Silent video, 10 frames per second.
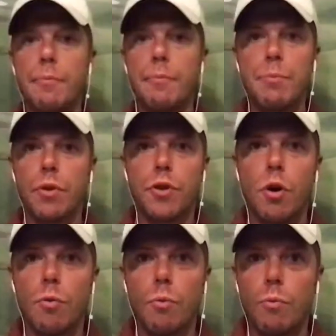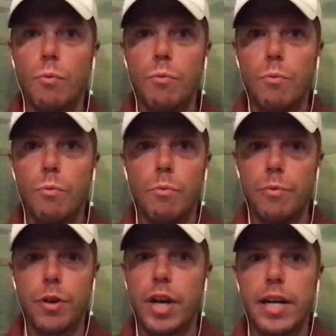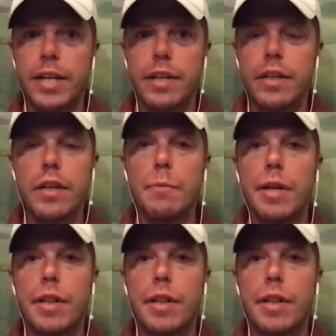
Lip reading: people don't they're not going to click him at